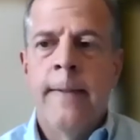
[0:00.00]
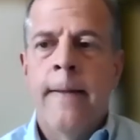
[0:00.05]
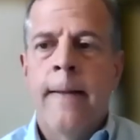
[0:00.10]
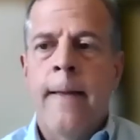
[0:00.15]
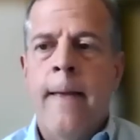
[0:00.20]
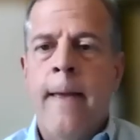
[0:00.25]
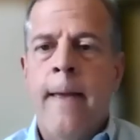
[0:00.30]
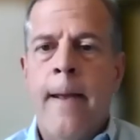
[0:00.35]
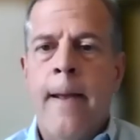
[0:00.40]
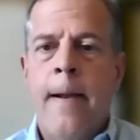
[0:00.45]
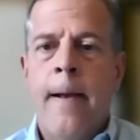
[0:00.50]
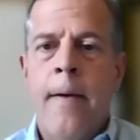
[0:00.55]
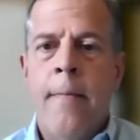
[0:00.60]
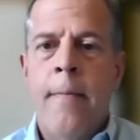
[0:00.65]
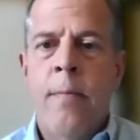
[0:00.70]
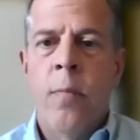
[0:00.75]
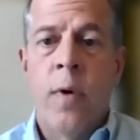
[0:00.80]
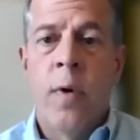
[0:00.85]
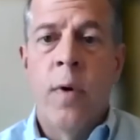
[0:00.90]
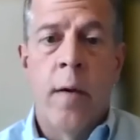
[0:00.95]

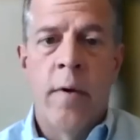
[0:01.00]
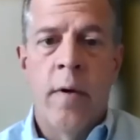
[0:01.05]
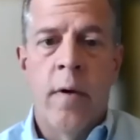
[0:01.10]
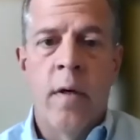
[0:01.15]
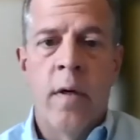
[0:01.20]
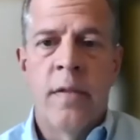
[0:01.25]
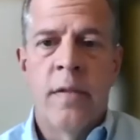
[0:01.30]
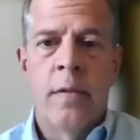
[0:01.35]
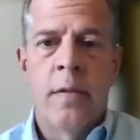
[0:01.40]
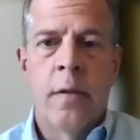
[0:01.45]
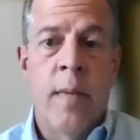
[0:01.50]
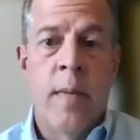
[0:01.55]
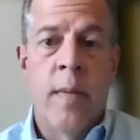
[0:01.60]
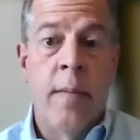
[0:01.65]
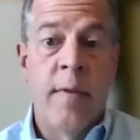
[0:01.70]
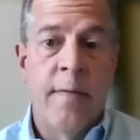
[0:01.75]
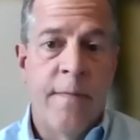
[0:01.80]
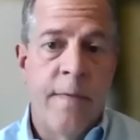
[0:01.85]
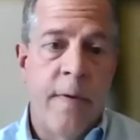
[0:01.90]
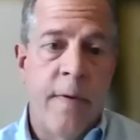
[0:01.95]
And what I would also, maybe
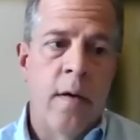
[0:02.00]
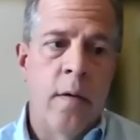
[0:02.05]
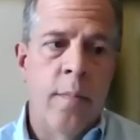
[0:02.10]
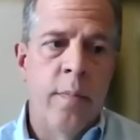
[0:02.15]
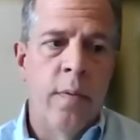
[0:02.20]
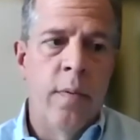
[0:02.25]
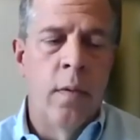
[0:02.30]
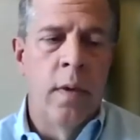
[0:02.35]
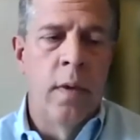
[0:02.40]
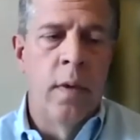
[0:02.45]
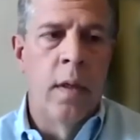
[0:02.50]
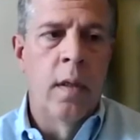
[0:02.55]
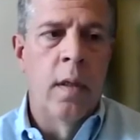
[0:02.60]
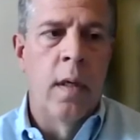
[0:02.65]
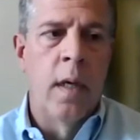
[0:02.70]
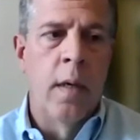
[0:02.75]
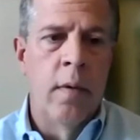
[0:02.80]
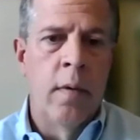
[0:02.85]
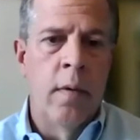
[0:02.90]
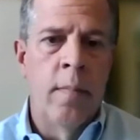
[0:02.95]
the final point
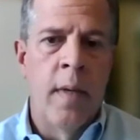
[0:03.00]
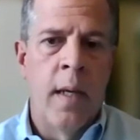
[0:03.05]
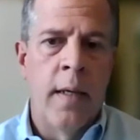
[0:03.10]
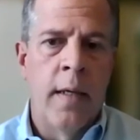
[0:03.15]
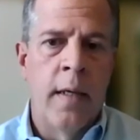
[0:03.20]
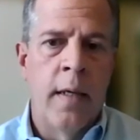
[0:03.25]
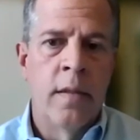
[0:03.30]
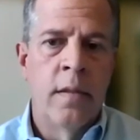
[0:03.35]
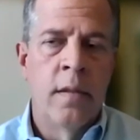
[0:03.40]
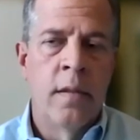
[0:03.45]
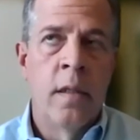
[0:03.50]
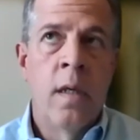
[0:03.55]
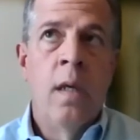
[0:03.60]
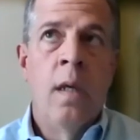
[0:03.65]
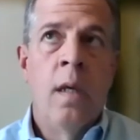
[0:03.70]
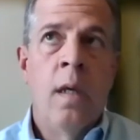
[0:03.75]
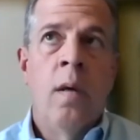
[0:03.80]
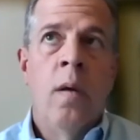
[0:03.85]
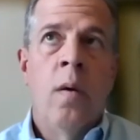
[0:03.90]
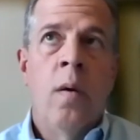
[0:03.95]
I would make is
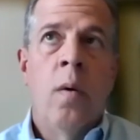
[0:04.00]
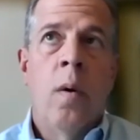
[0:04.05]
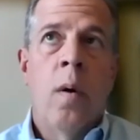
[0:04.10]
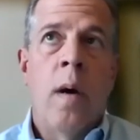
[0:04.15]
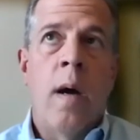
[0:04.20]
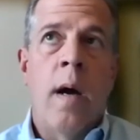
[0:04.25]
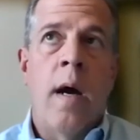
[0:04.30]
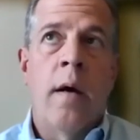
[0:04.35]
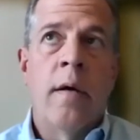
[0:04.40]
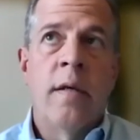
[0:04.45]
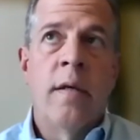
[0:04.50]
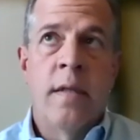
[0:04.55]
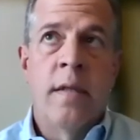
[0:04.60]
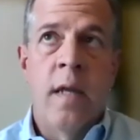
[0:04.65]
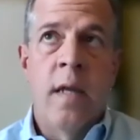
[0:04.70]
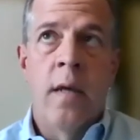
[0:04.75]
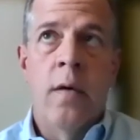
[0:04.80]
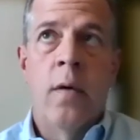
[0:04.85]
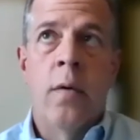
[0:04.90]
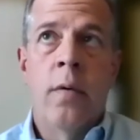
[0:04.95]
our
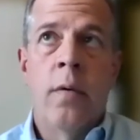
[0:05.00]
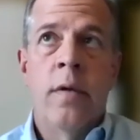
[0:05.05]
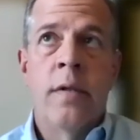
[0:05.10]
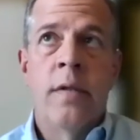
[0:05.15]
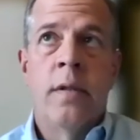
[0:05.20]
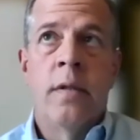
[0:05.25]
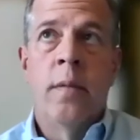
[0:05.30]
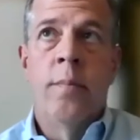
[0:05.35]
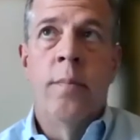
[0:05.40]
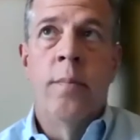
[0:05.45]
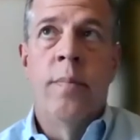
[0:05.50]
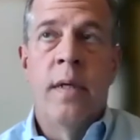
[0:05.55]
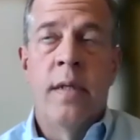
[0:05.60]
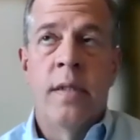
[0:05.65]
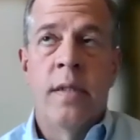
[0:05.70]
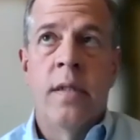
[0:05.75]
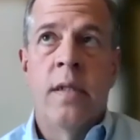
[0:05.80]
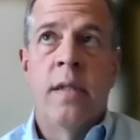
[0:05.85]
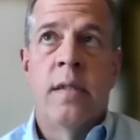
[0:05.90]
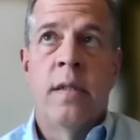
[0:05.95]
stakeholders in the
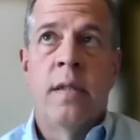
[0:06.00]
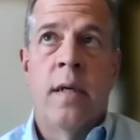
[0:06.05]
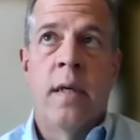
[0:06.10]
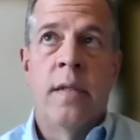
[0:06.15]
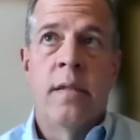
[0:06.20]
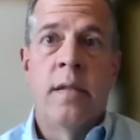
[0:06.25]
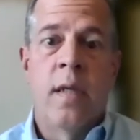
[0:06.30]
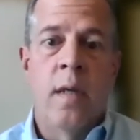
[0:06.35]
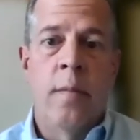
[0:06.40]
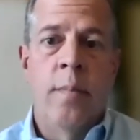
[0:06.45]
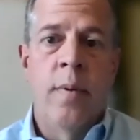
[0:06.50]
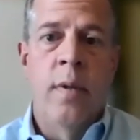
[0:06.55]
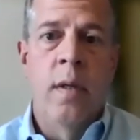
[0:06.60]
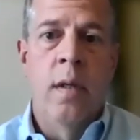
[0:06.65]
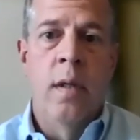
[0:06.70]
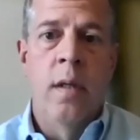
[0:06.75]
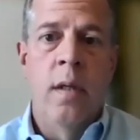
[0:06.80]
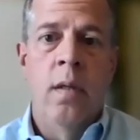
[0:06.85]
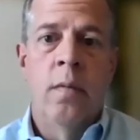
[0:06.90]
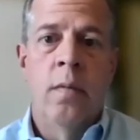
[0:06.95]
business at SAP
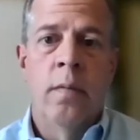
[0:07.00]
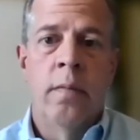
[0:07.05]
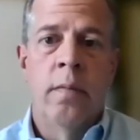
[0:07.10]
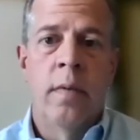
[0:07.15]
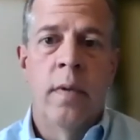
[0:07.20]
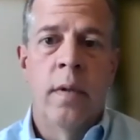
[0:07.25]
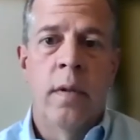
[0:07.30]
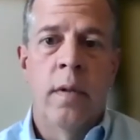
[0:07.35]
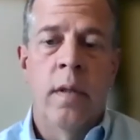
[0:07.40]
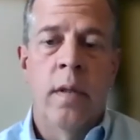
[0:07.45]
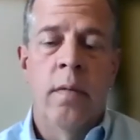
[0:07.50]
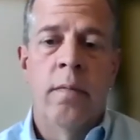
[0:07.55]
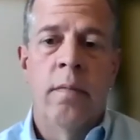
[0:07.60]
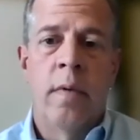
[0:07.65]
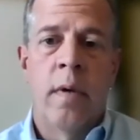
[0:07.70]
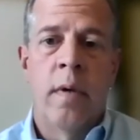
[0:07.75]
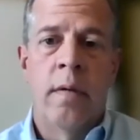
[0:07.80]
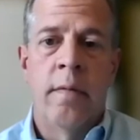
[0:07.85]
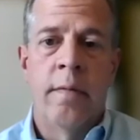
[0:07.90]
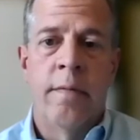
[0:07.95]
really
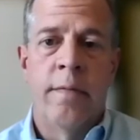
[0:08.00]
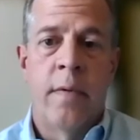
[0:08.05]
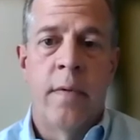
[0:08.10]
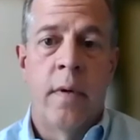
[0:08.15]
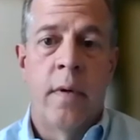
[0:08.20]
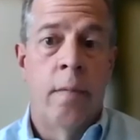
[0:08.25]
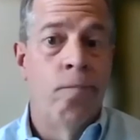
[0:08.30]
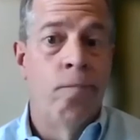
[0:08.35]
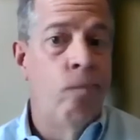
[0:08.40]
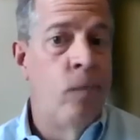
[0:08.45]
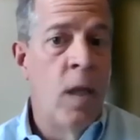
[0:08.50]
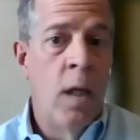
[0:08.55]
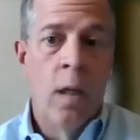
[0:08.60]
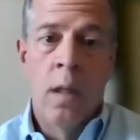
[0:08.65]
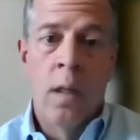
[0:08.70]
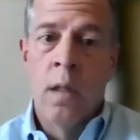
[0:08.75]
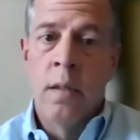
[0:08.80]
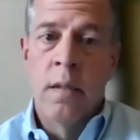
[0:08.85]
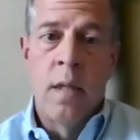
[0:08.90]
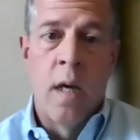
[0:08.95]
run from
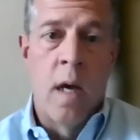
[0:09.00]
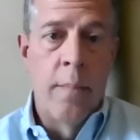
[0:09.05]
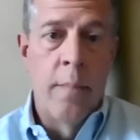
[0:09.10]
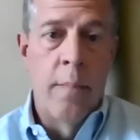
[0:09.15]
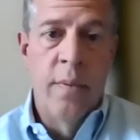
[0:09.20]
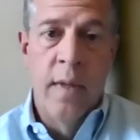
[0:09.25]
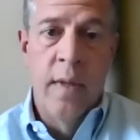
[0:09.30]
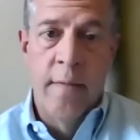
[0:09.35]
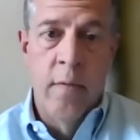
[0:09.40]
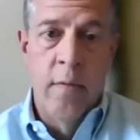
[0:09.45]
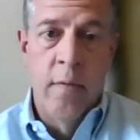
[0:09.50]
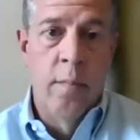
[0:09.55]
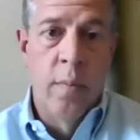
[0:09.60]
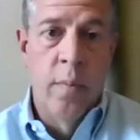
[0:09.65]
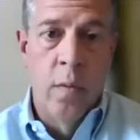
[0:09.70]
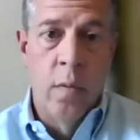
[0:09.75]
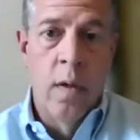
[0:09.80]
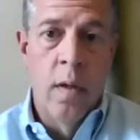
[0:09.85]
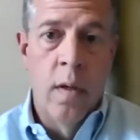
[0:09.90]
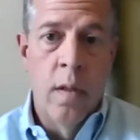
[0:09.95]
top level
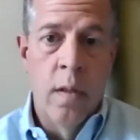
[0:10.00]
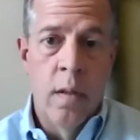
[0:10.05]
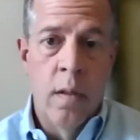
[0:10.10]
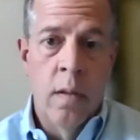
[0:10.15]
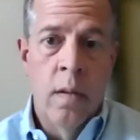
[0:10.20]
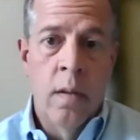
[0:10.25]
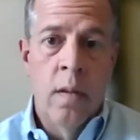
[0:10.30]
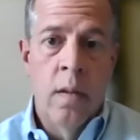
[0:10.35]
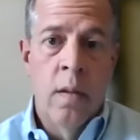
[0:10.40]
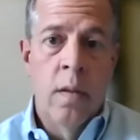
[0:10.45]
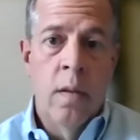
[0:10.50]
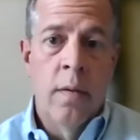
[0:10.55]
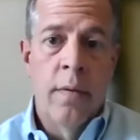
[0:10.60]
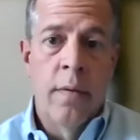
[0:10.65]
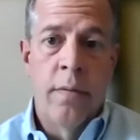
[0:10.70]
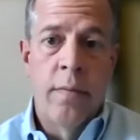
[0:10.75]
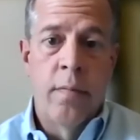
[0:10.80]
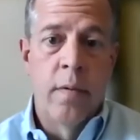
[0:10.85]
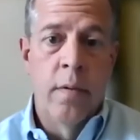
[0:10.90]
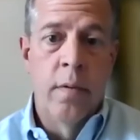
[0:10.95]
board
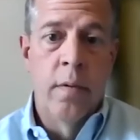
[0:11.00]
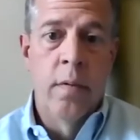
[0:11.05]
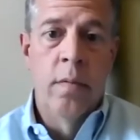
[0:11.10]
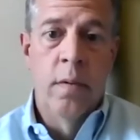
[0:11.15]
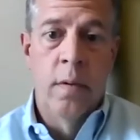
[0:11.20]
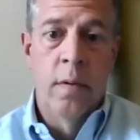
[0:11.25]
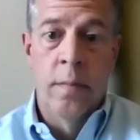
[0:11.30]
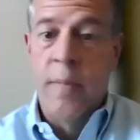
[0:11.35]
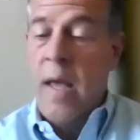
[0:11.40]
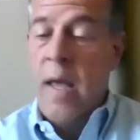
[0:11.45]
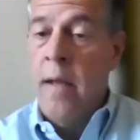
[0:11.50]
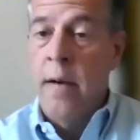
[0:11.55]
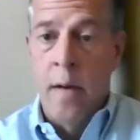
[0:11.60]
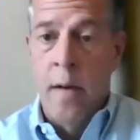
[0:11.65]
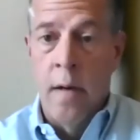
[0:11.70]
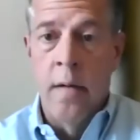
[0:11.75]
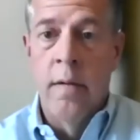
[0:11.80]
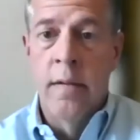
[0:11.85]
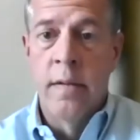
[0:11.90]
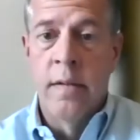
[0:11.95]
through, and
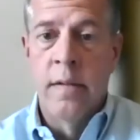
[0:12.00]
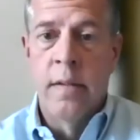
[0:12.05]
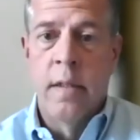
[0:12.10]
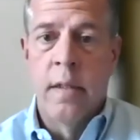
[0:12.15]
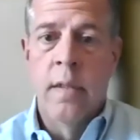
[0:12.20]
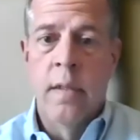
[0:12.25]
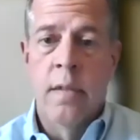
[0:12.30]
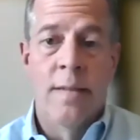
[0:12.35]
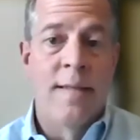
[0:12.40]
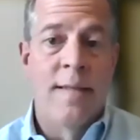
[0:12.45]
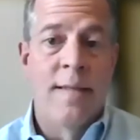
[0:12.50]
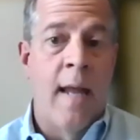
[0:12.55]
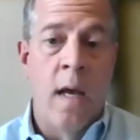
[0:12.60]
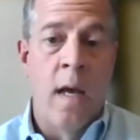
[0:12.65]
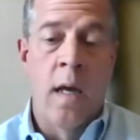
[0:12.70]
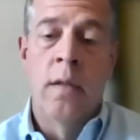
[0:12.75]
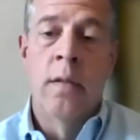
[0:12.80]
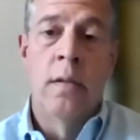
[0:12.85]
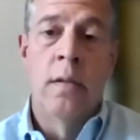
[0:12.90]
our insights down